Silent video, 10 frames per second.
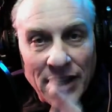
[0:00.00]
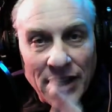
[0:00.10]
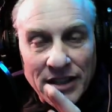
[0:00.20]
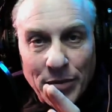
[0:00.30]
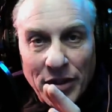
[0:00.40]

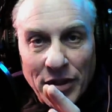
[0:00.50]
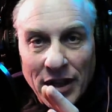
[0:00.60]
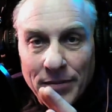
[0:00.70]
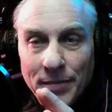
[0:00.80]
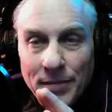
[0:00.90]
that type of
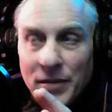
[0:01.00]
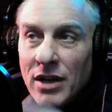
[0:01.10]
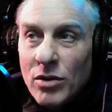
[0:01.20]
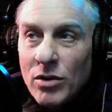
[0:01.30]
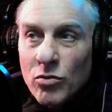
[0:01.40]
thing.
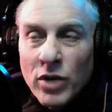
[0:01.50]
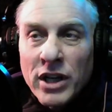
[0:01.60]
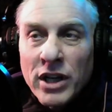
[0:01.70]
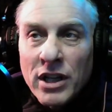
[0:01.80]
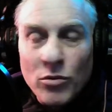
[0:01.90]

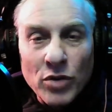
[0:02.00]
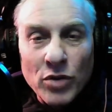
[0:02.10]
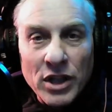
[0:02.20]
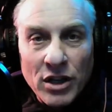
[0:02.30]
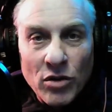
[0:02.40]
Really,
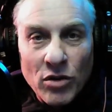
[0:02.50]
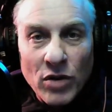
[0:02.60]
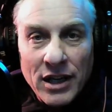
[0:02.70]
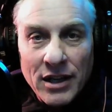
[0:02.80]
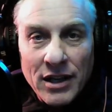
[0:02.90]
really
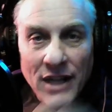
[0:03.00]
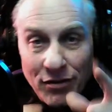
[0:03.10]
annoying.